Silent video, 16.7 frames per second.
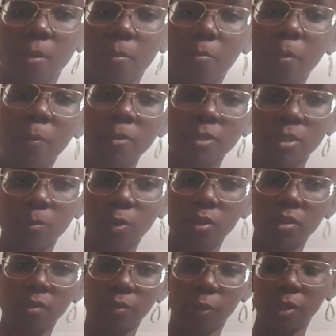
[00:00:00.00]
Pop in some
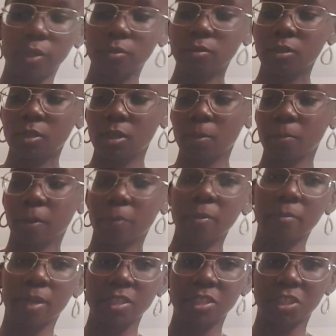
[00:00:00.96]
olive oil, pop in
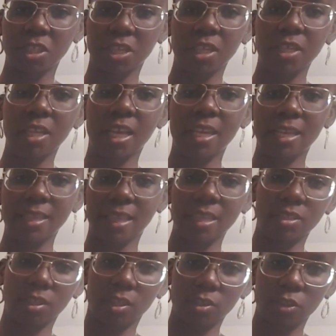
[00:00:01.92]
my chicken, and let that
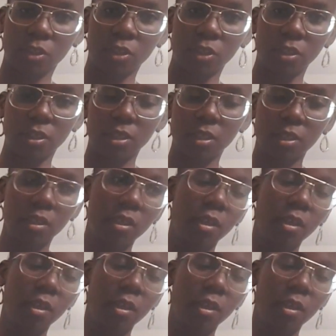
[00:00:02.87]
start to cook.